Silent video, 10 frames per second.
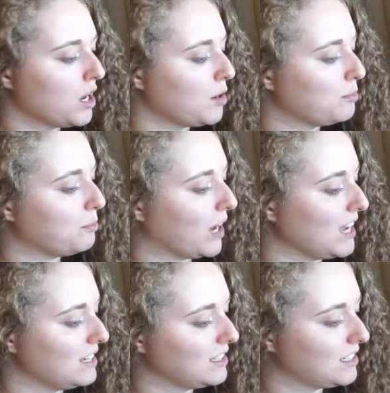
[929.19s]

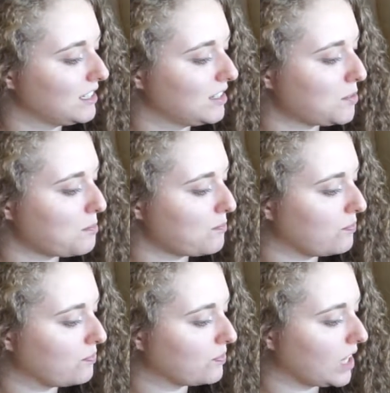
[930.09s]
but
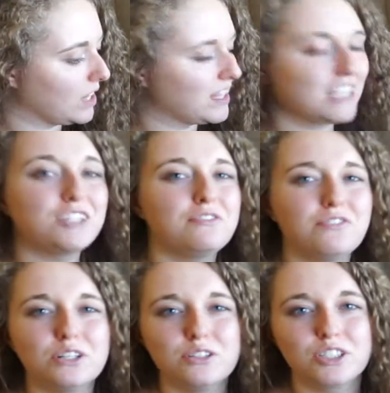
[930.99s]
this
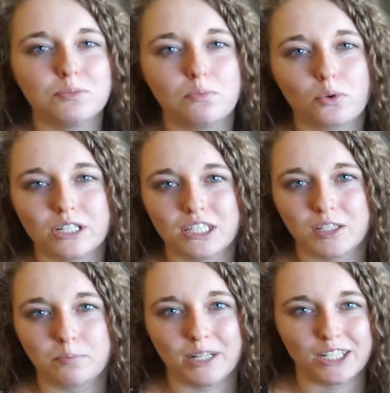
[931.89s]
feels more
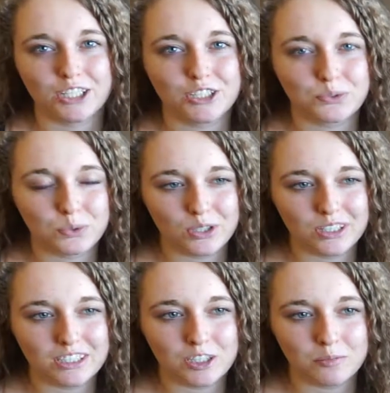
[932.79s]

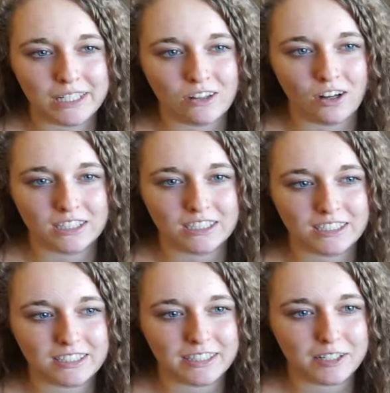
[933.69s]
spiritual to me,
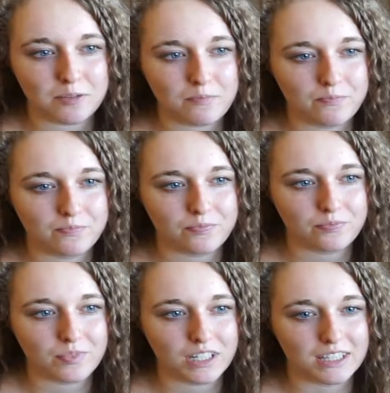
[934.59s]
honestly.
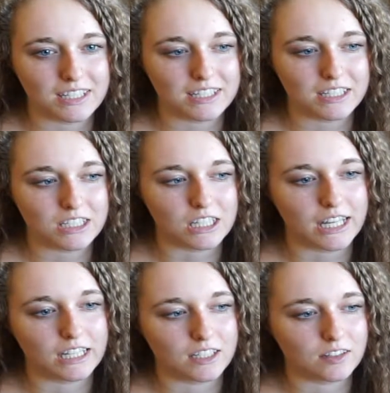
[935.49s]
This is
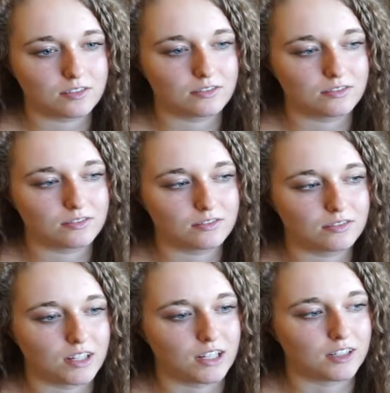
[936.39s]
like
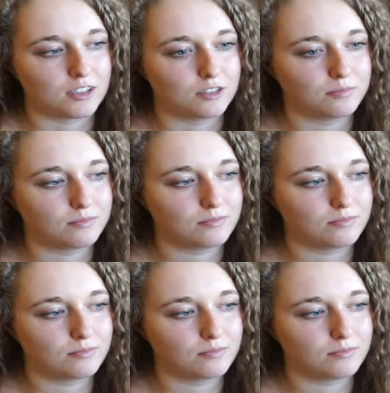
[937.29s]
um,